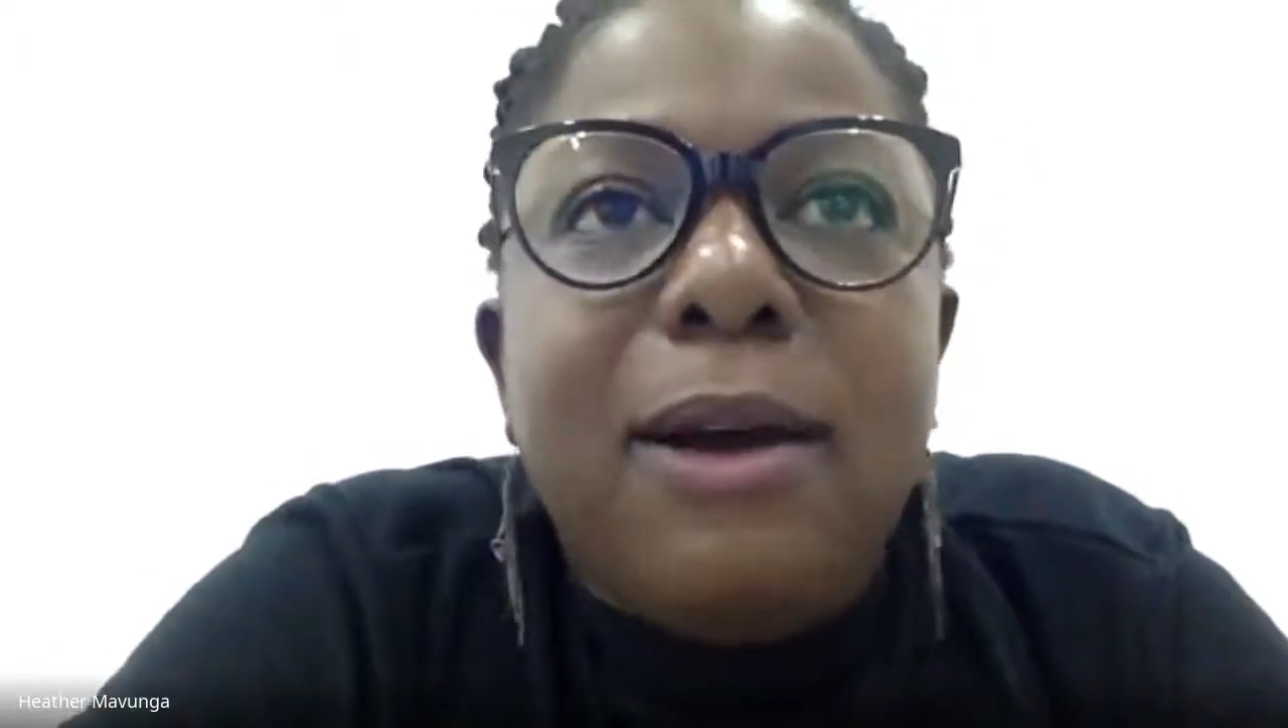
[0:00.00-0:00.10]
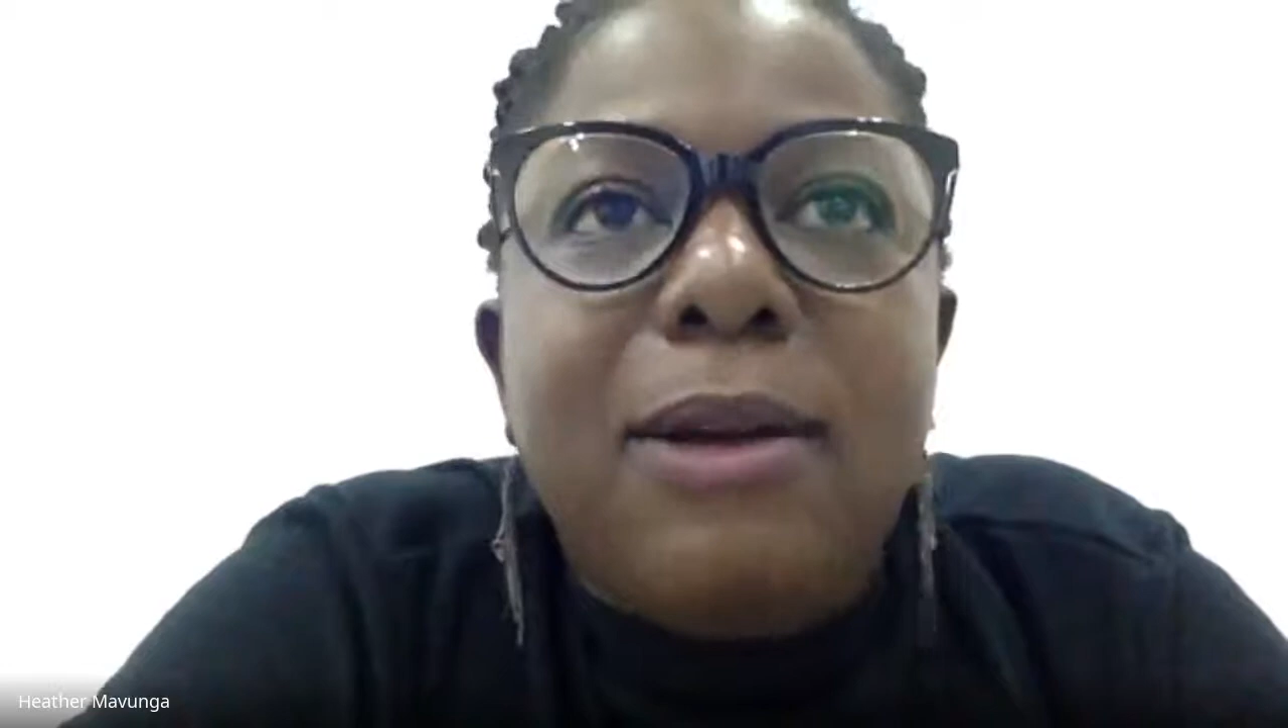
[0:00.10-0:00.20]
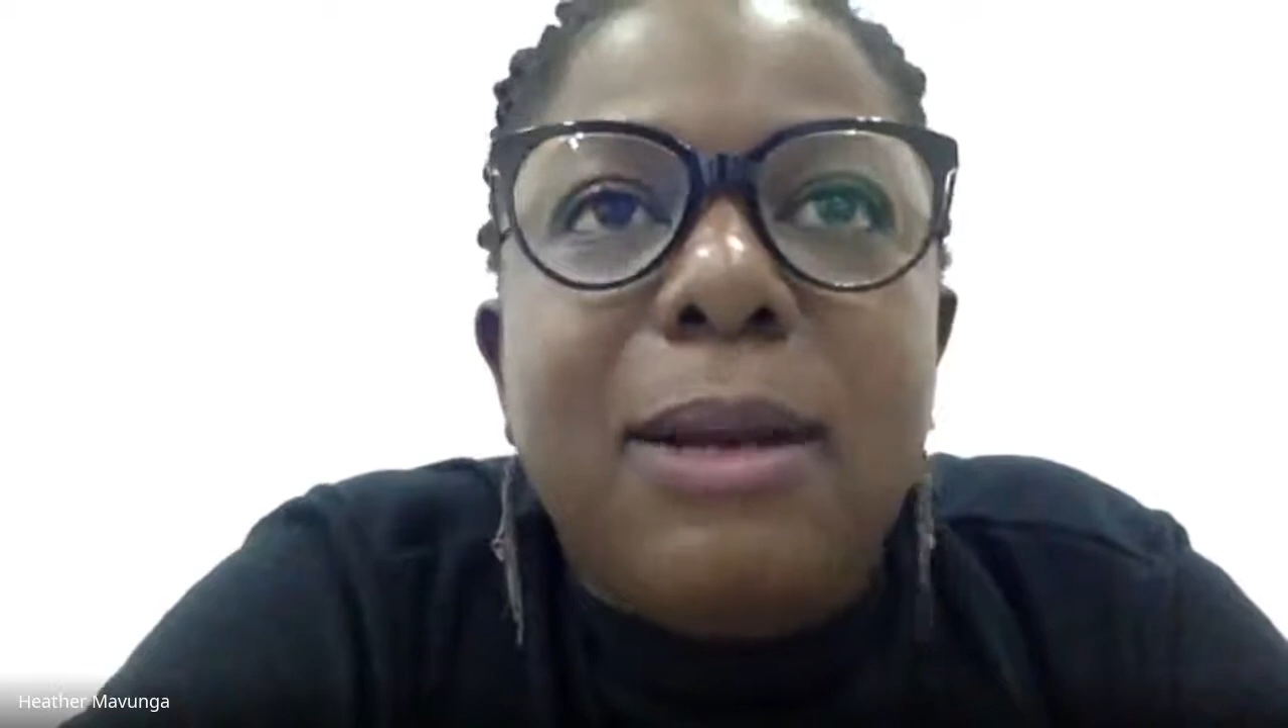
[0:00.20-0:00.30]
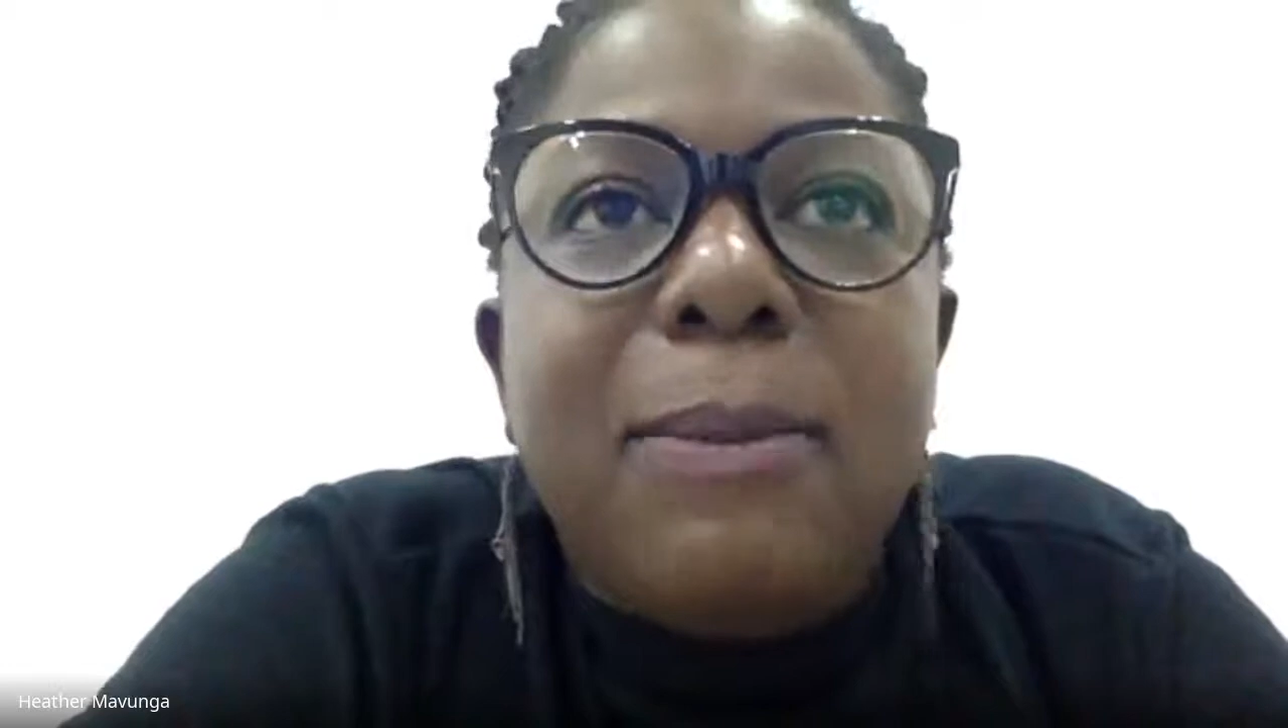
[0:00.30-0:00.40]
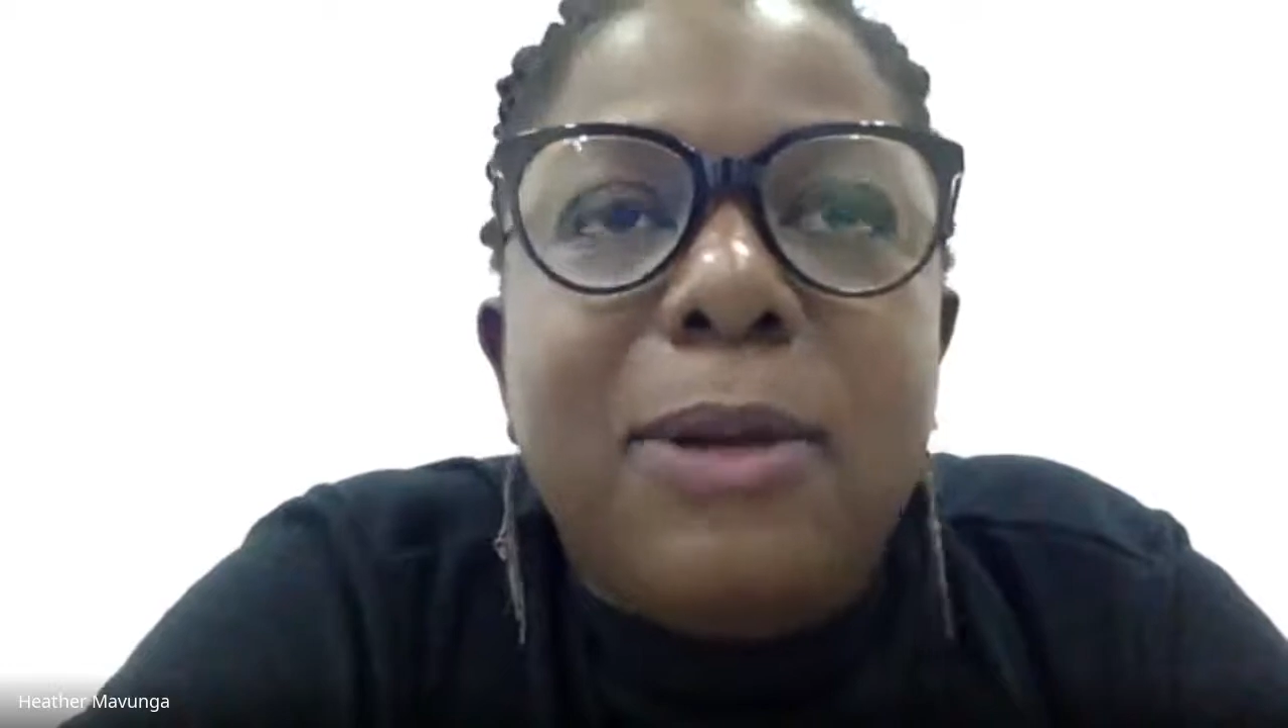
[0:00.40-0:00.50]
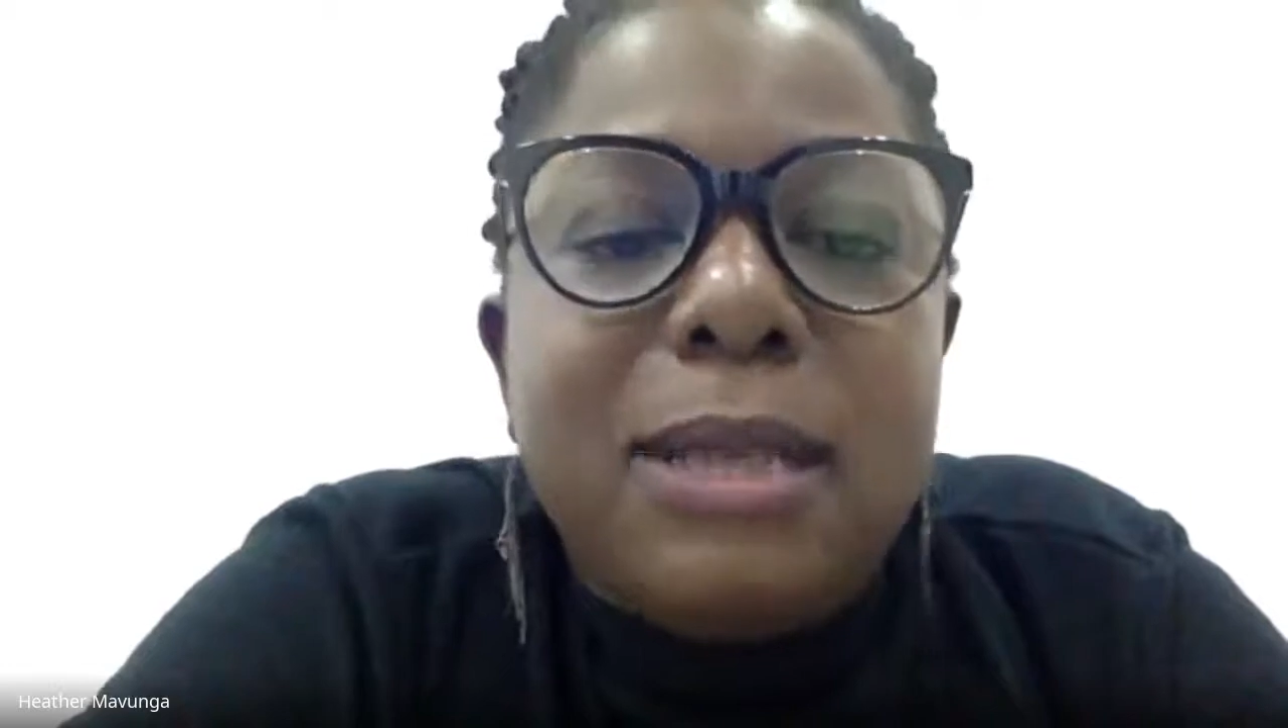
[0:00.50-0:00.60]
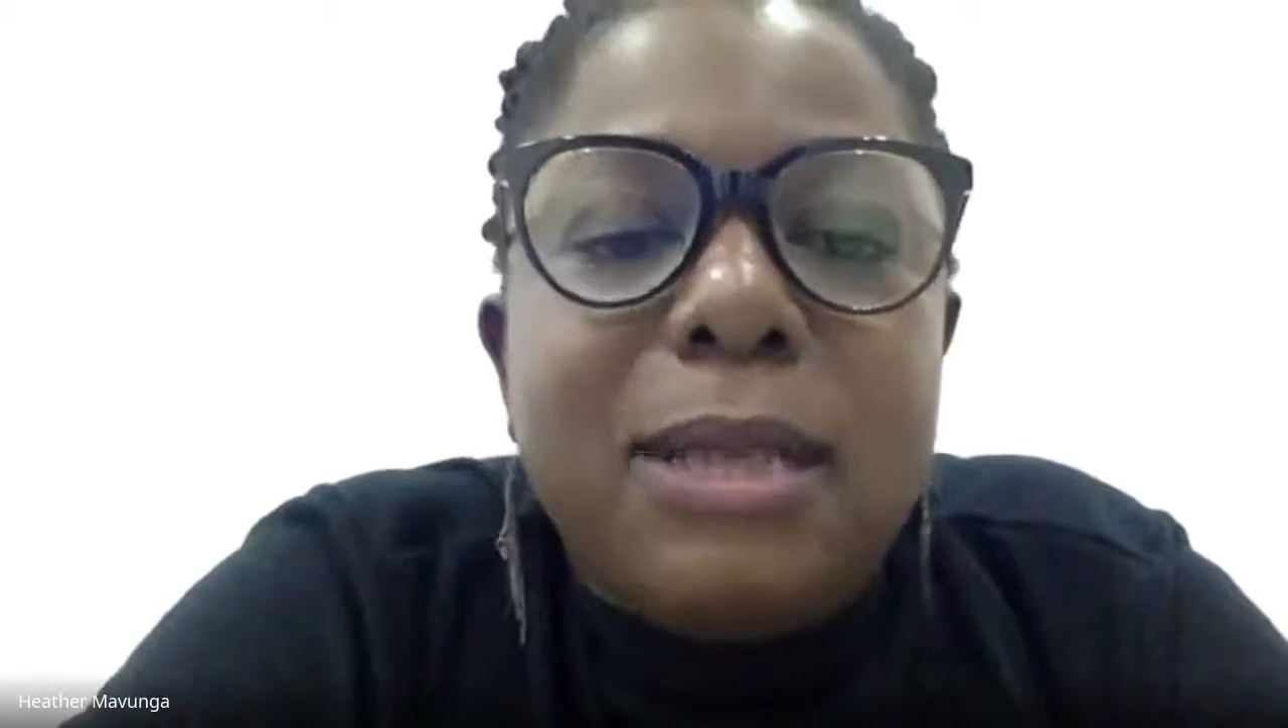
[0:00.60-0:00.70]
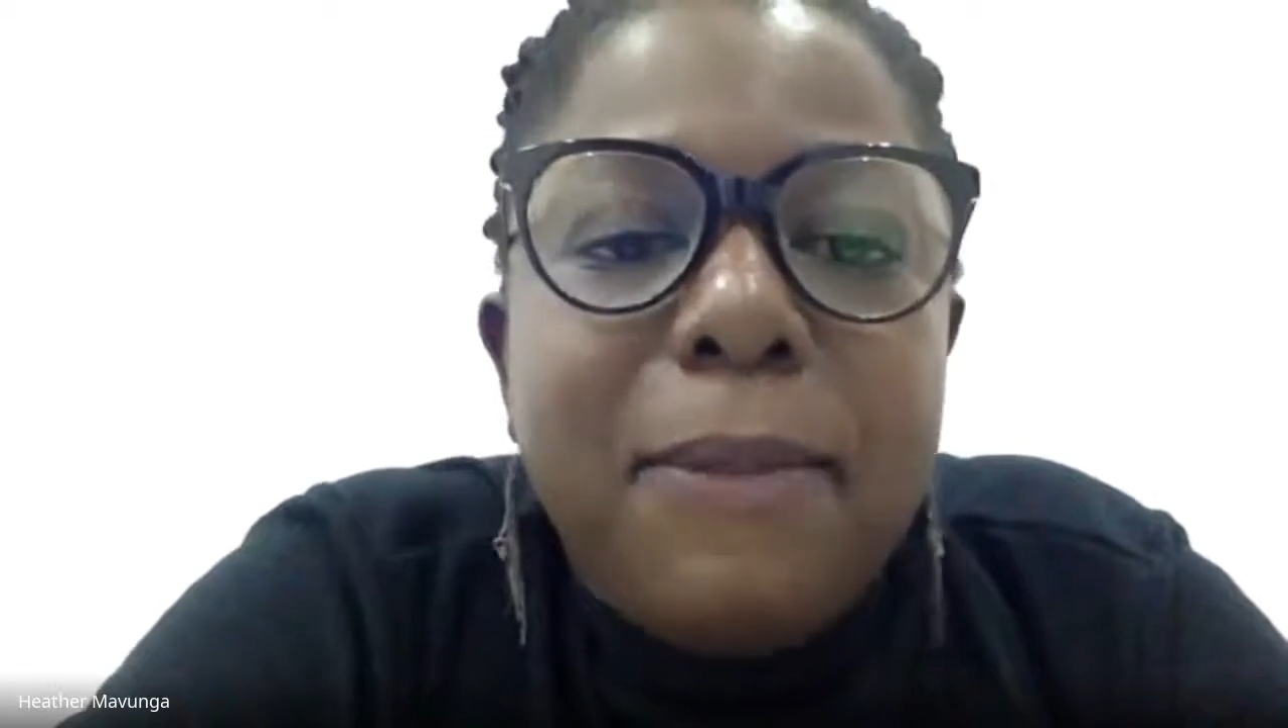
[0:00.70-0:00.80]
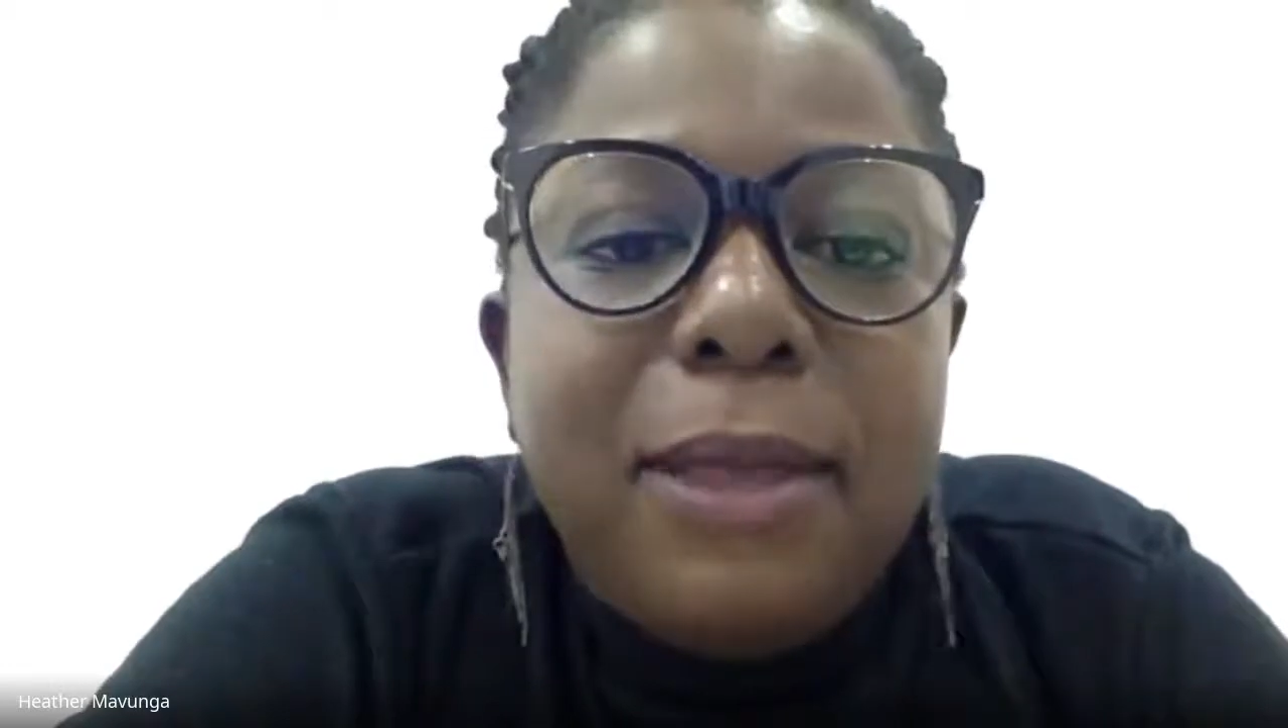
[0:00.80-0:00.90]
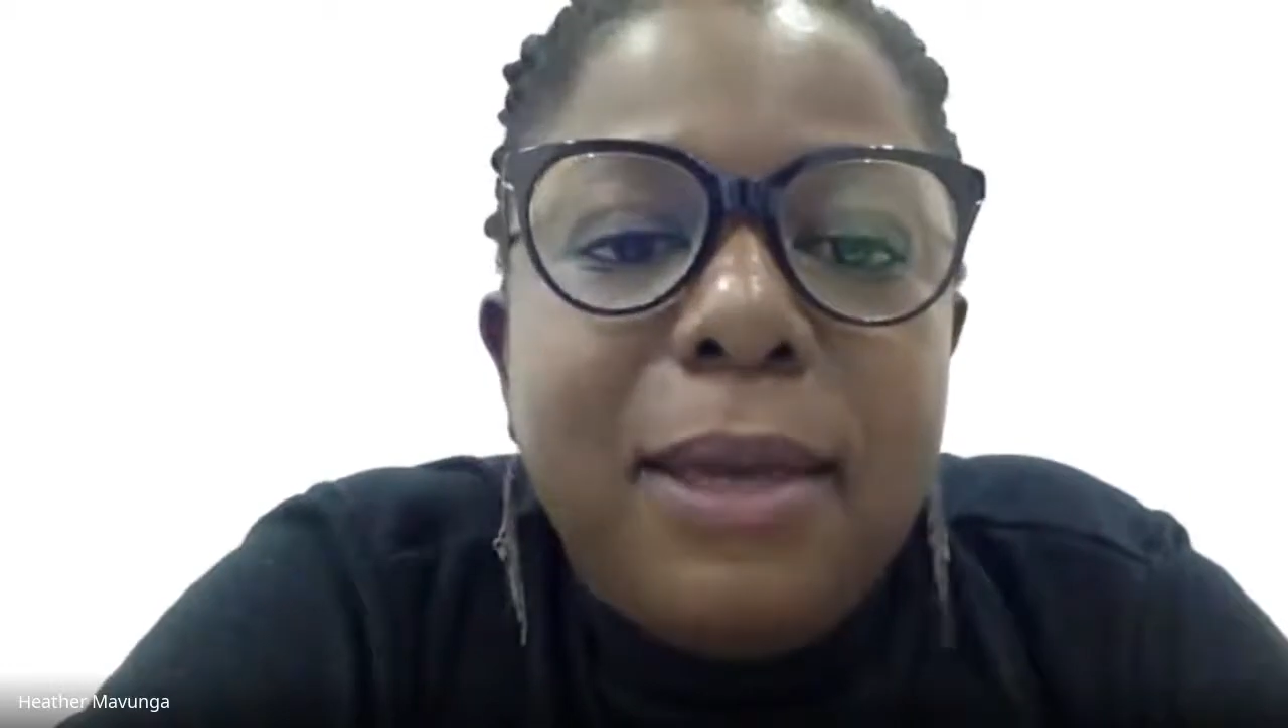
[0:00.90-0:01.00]
about
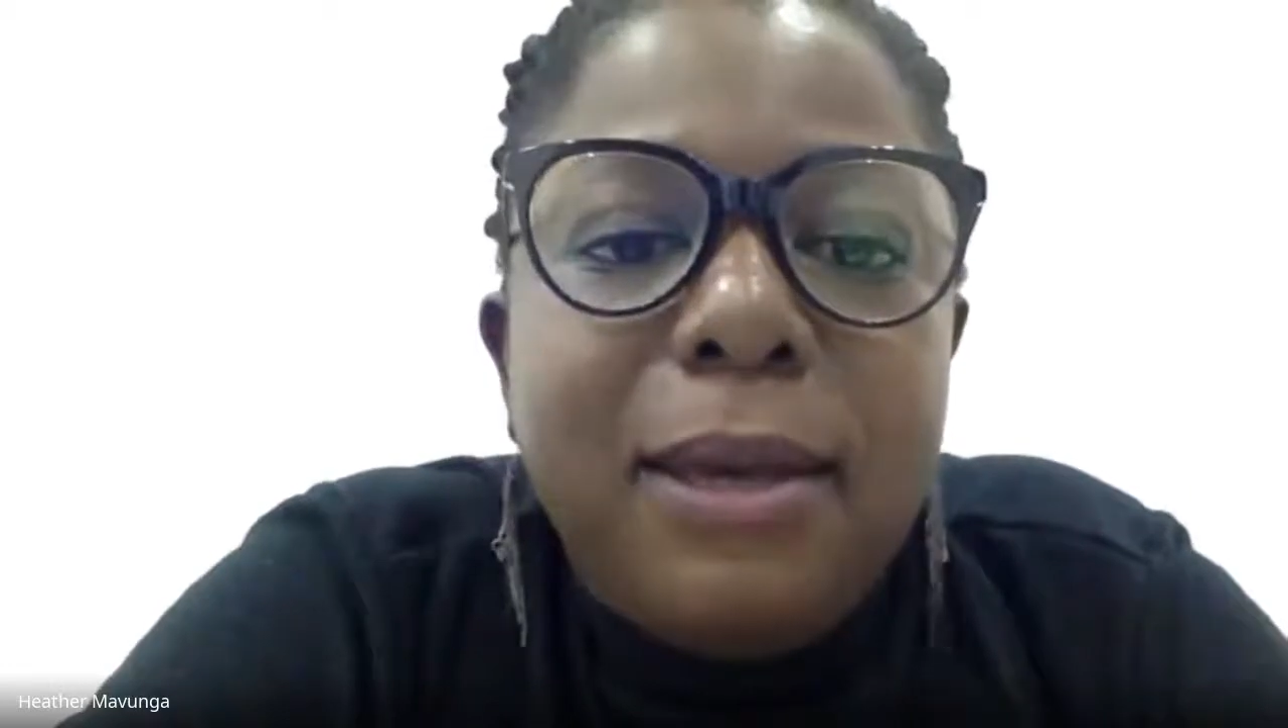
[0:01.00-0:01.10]
something